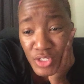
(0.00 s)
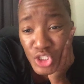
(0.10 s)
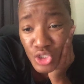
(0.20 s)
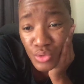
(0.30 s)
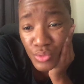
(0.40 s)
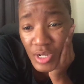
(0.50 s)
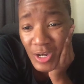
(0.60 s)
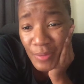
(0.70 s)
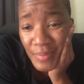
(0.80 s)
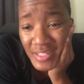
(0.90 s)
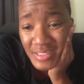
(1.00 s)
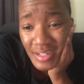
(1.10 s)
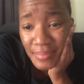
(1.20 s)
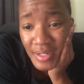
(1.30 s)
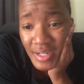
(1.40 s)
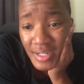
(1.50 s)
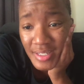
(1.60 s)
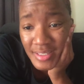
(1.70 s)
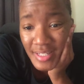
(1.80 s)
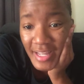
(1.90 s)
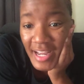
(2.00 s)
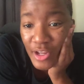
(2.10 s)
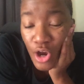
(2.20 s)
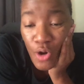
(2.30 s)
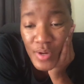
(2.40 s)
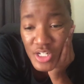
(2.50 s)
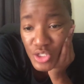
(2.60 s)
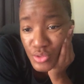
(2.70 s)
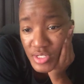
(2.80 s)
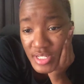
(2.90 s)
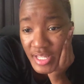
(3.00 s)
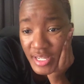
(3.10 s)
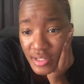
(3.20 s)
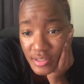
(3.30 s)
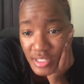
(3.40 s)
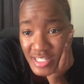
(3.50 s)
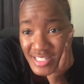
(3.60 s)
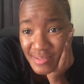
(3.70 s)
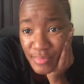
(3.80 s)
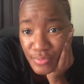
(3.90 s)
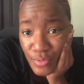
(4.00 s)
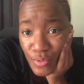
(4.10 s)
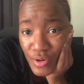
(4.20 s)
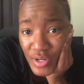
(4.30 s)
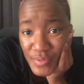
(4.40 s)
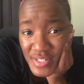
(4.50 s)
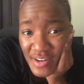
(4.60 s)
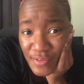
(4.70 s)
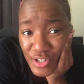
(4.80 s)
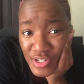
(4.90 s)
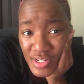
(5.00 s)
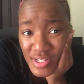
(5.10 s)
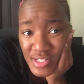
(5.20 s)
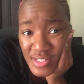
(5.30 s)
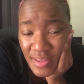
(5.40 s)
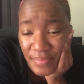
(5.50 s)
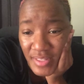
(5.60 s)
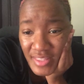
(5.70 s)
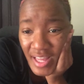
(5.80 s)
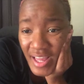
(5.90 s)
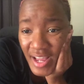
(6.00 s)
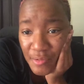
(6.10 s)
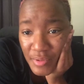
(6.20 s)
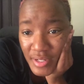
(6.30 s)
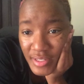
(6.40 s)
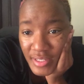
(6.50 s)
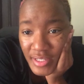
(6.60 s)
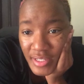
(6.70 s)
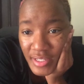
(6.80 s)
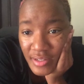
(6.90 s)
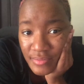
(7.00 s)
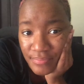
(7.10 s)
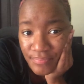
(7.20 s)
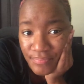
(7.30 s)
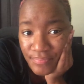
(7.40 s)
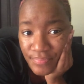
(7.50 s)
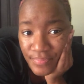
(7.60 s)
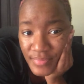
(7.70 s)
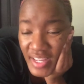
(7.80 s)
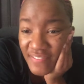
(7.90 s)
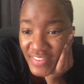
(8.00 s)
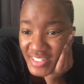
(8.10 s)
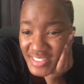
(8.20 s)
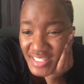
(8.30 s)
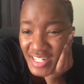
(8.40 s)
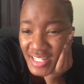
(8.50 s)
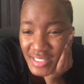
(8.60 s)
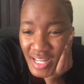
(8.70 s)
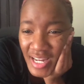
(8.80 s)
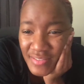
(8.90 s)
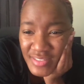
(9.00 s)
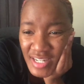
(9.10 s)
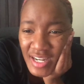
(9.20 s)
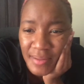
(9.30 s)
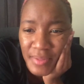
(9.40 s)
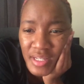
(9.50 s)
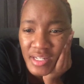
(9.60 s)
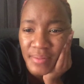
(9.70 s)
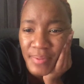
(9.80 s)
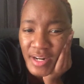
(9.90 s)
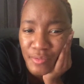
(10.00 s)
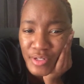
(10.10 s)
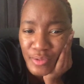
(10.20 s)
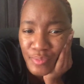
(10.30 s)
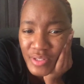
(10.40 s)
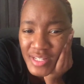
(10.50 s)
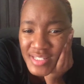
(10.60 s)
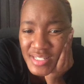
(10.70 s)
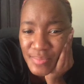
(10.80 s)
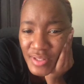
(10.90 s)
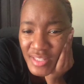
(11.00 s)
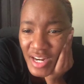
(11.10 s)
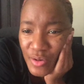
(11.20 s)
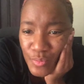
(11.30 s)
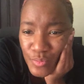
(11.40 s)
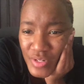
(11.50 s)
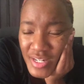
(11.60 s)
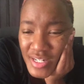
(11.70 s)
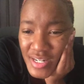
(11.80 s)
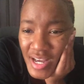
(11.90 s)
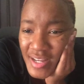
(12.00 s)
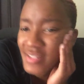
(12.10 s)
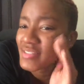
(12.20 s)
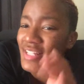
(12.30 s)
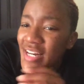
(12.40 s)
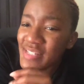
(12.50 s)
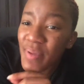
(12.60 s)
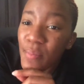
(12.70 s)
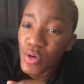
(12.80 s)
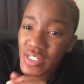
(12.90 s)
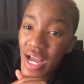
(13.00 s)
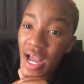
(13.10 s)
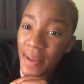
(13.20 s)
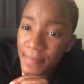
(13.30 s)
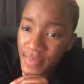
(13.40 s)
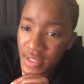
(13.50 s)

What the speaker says: to help my job hunt. Like, I always used LinkedIn before, and it was never something that I really invested a lot of time in. But I did realize this month that I spent more time